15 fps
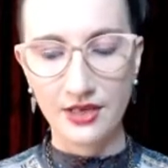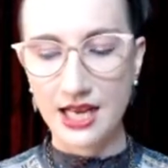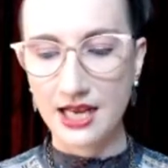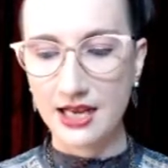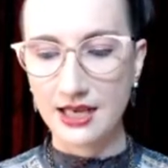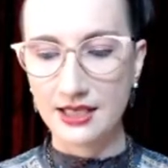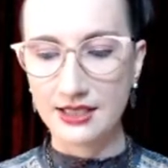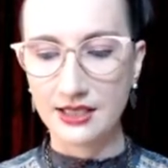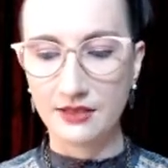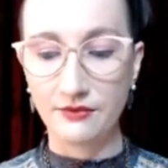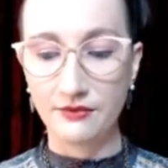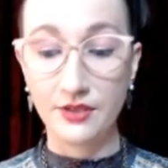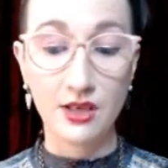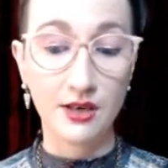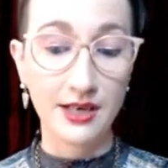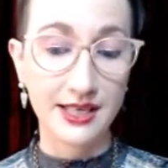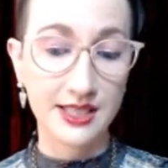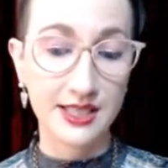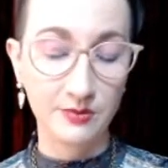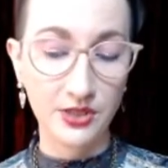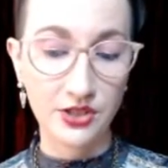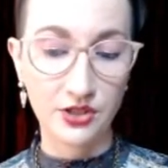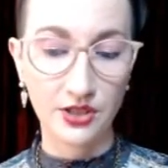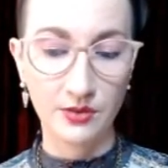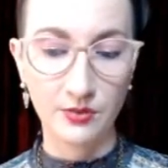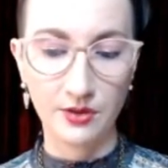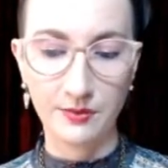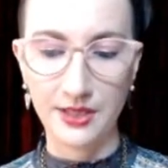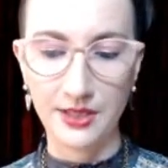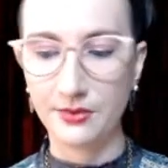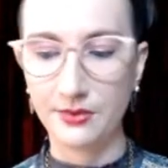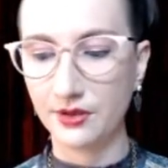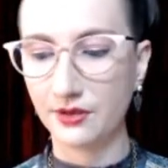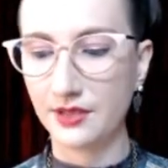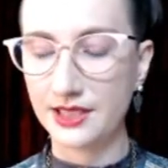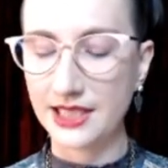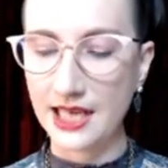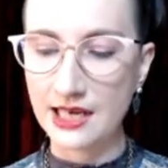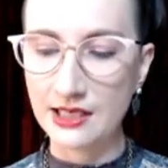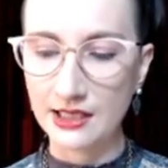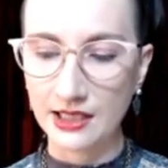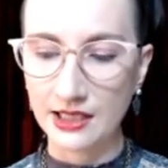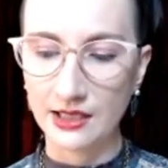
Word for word: as a V R exhibition where people are attending,